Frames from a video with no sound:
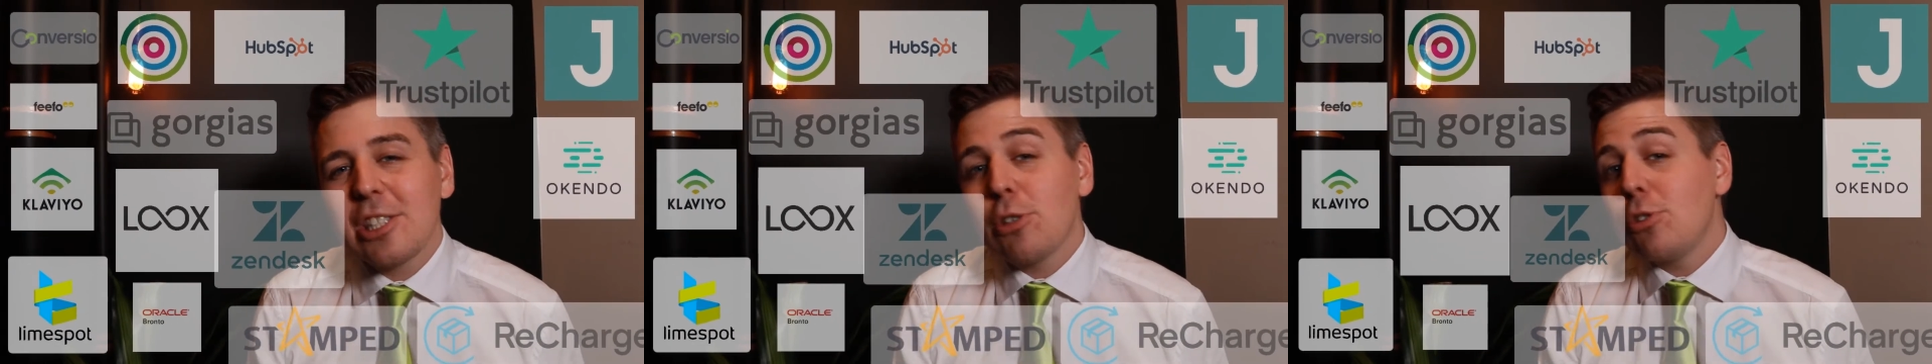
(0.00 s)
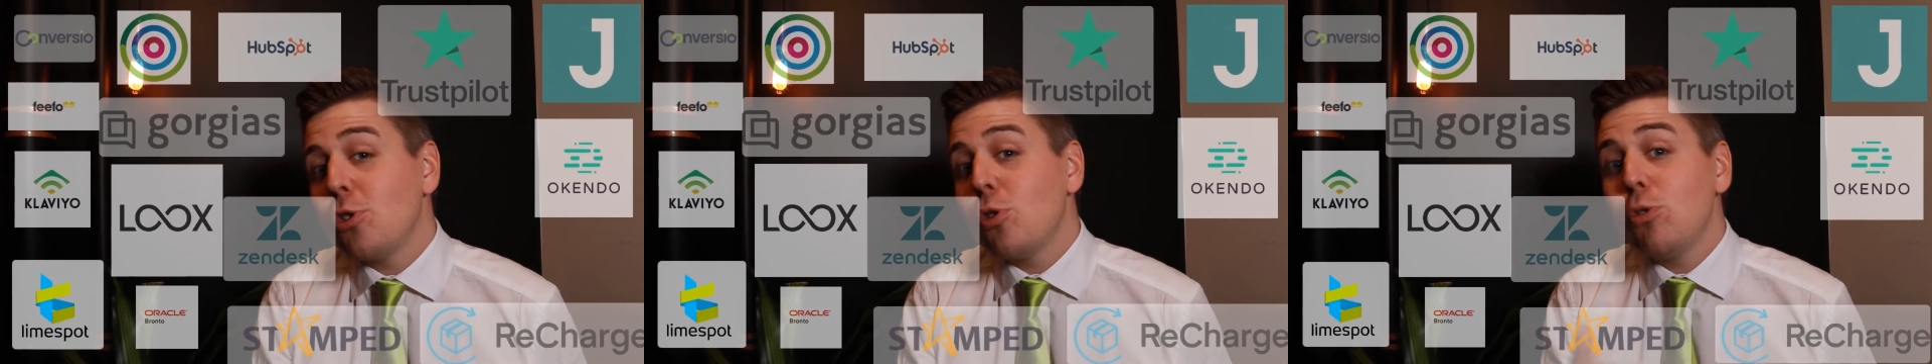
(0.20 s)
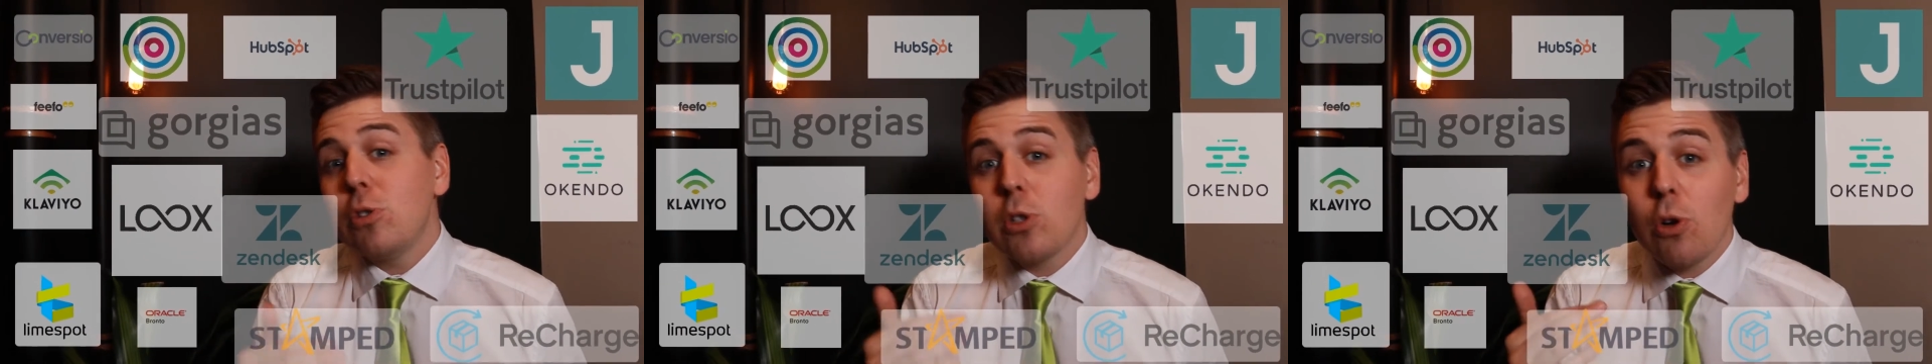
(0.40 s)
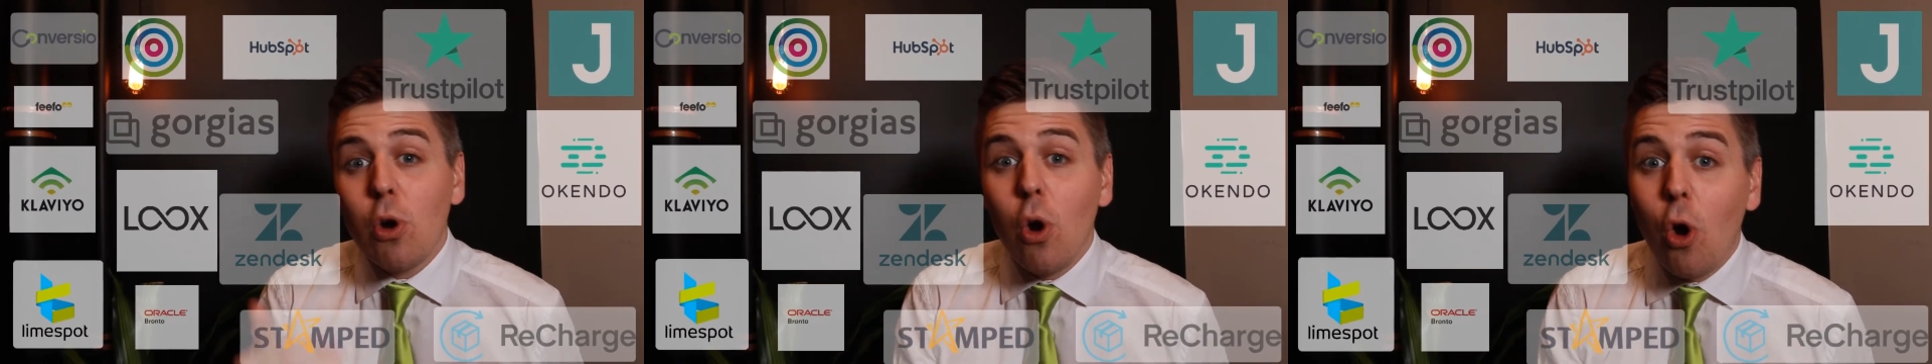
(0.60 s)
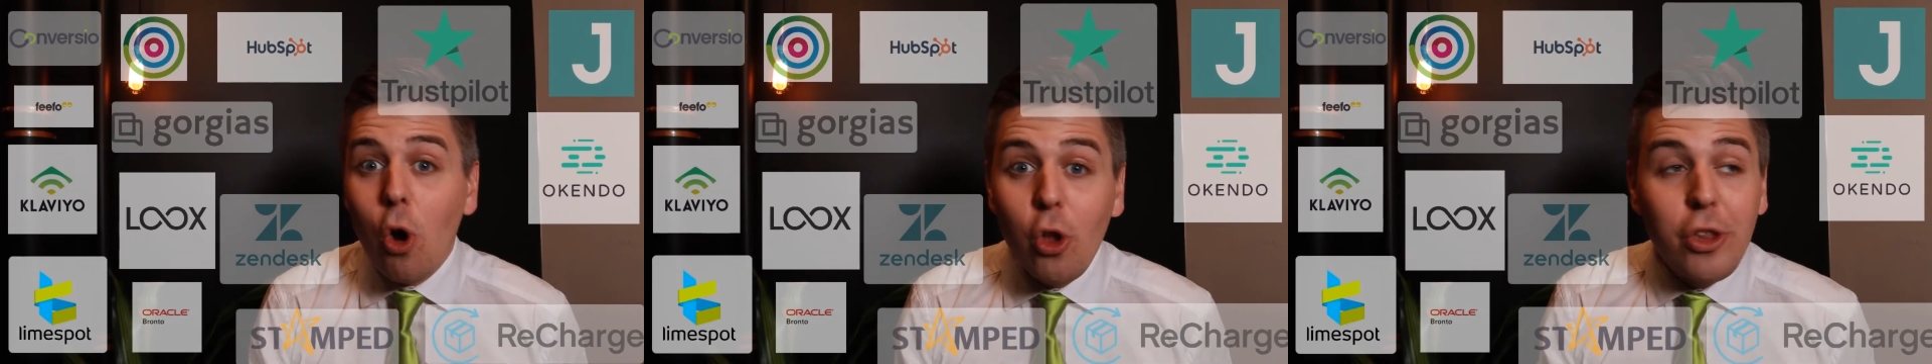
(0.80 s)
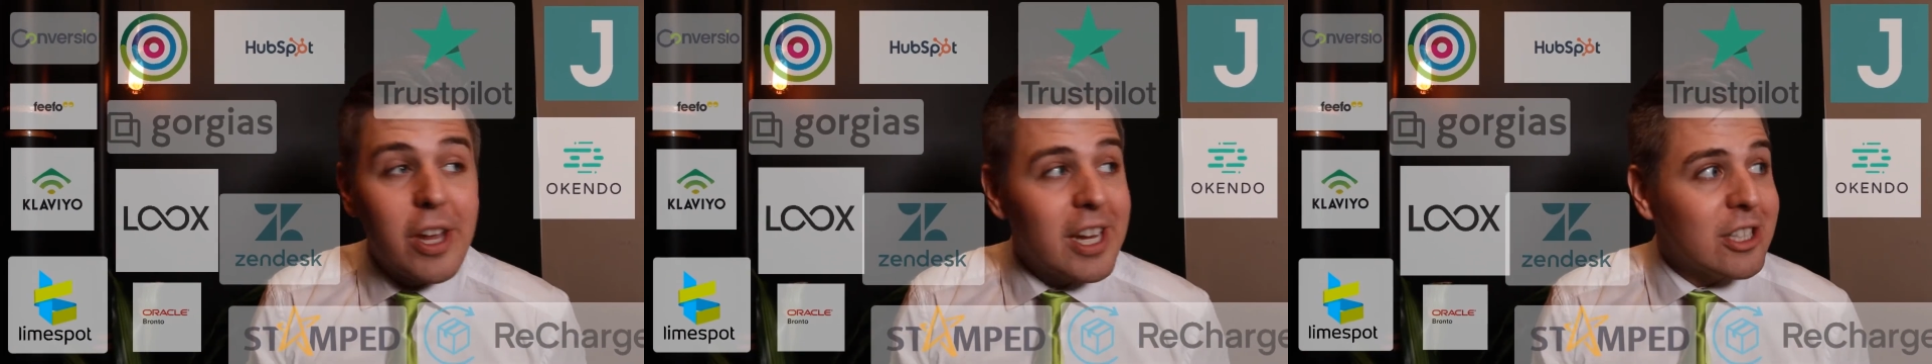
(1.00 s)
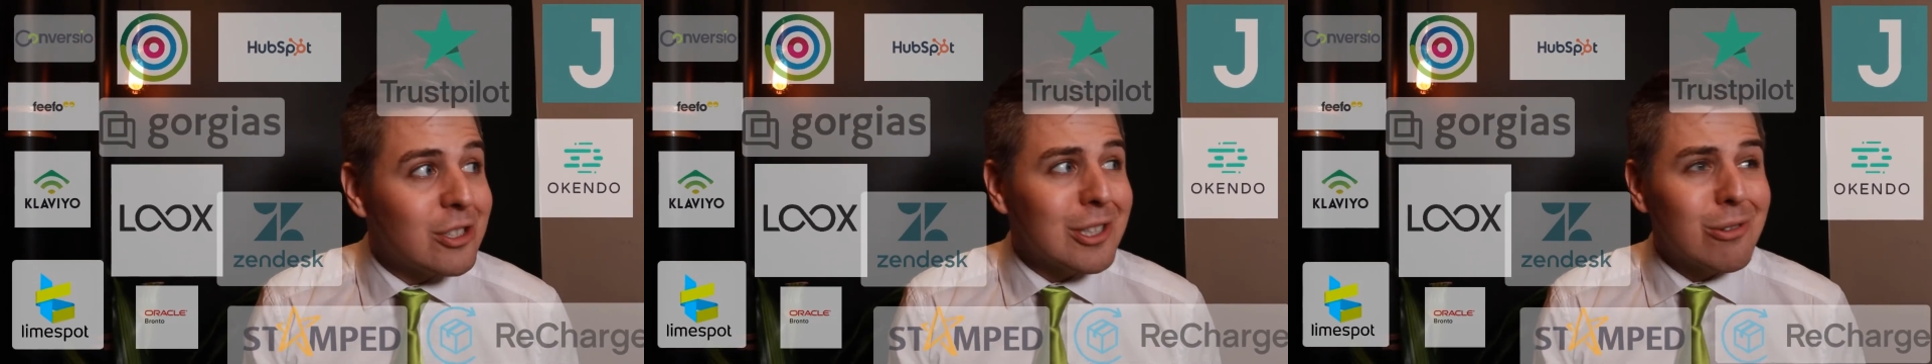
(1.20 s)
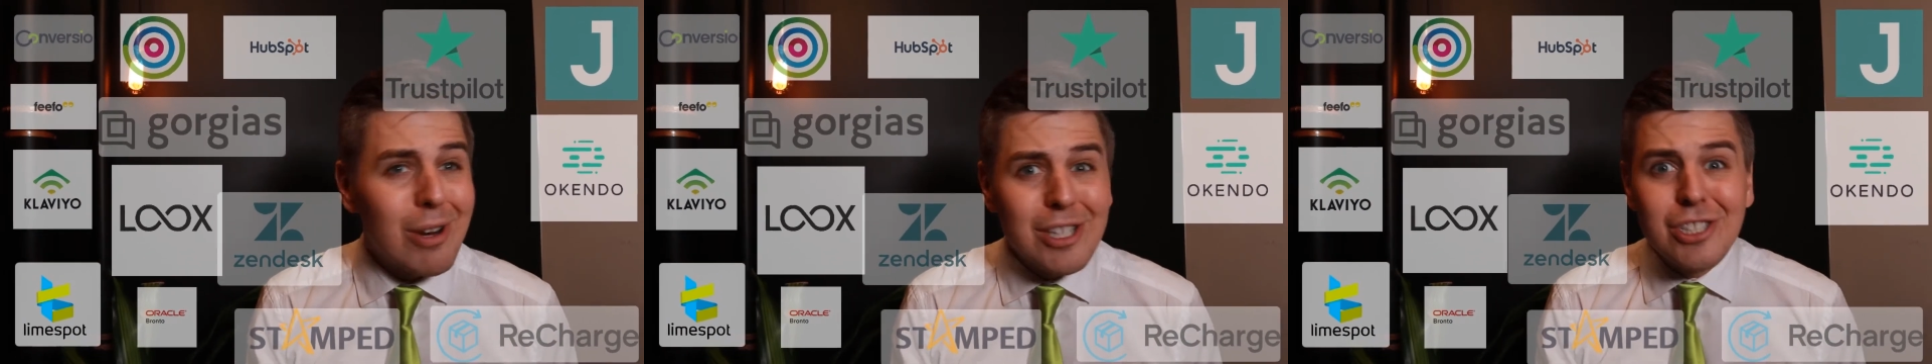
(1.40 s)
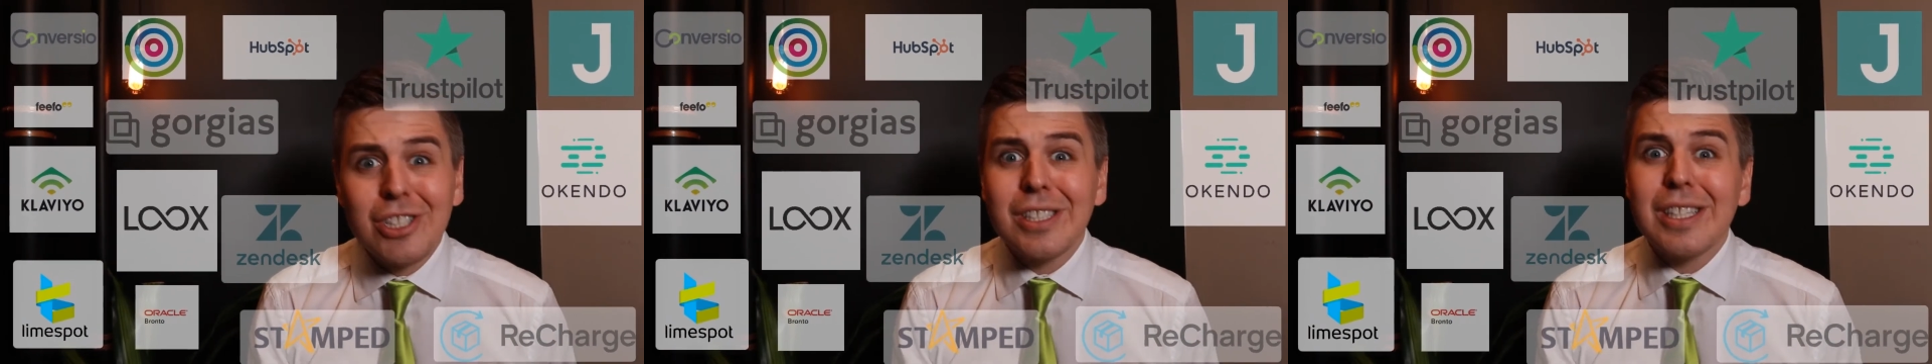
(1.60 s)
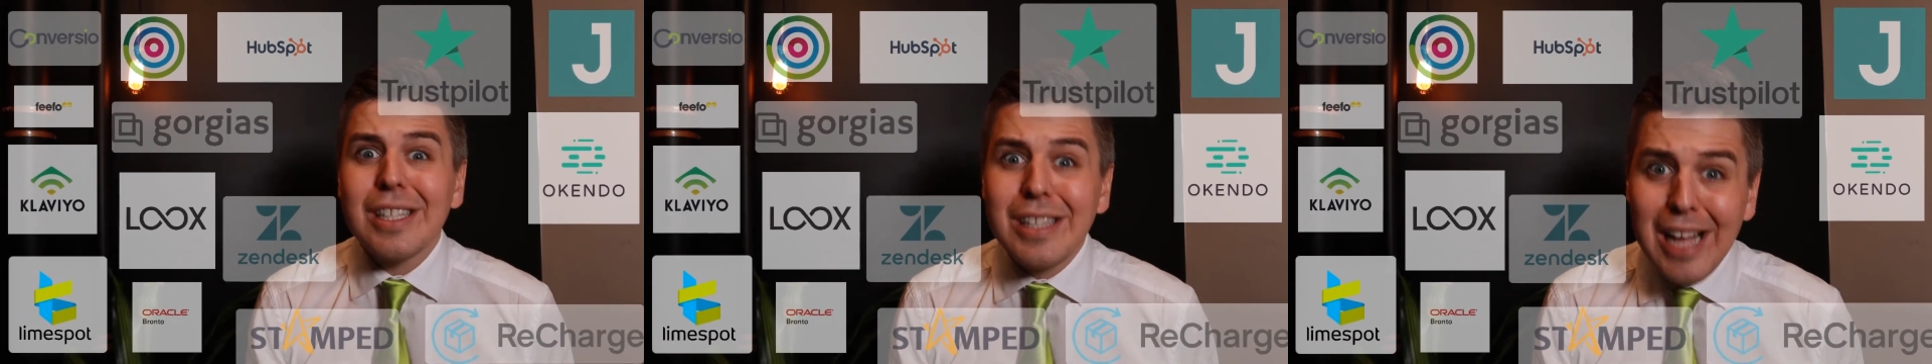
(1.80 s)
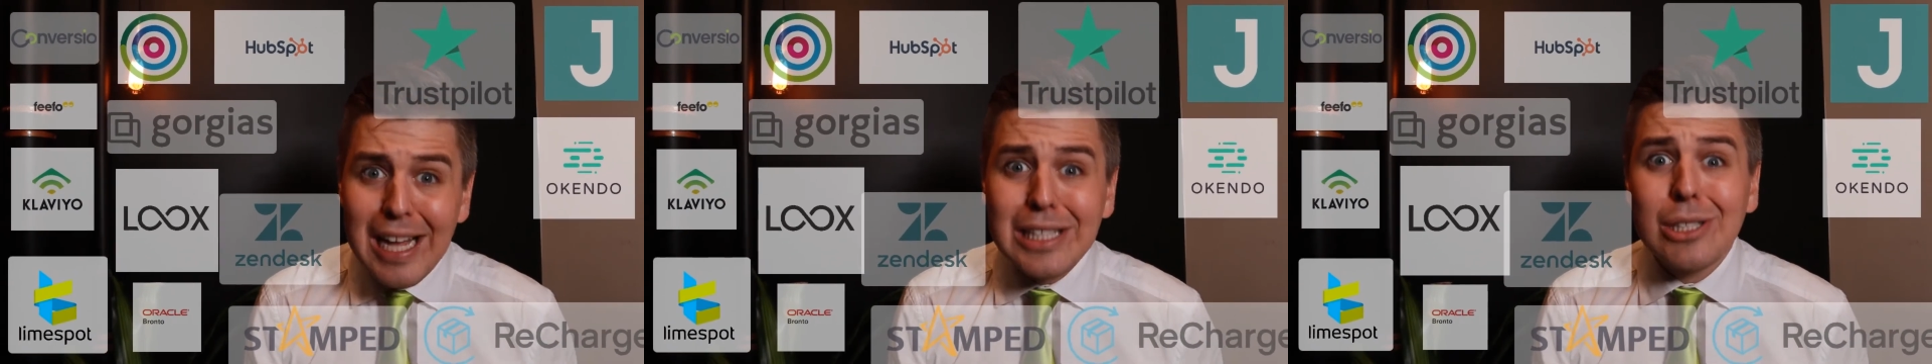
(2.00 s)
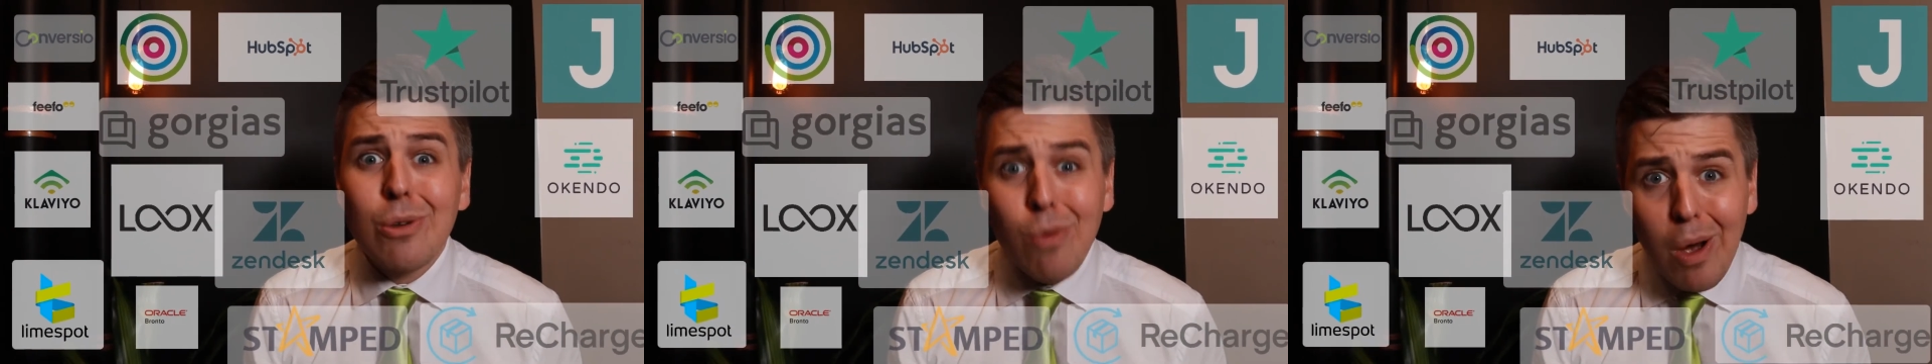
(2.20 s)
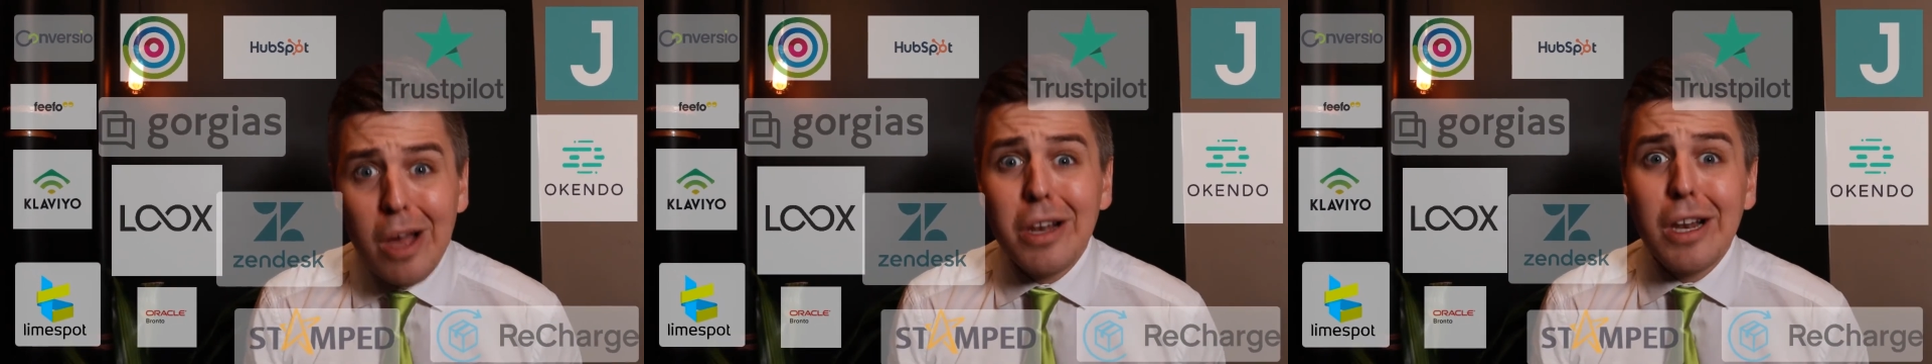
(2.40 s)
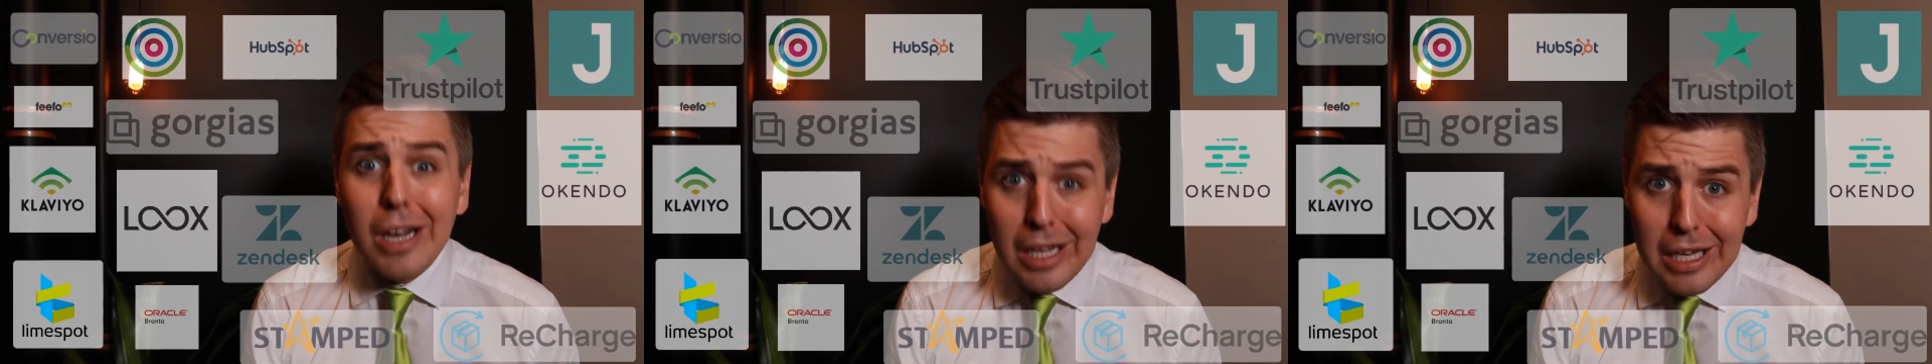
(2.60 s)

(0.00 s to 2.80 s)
So those are all the integrations and that's quite a